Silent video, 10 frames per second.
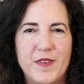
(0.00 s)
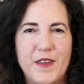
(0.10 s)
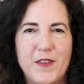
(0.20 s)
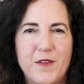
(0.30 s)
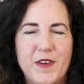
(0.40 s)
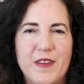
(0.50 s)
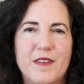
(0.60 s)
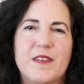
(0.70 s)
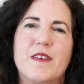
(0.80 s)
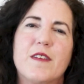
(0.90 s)
And the
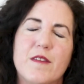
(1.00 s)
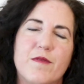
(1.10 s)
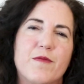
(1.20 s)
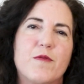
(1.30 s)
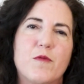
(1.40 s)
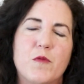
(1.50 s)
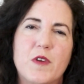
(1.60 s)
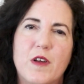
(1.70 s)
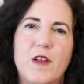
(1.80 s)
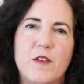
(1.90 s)
wrist. What
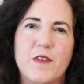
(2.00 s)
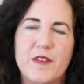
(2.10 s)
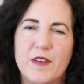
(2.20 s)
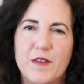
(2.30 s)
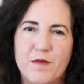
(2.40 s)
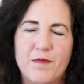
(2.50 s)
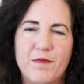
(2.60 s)
color is it?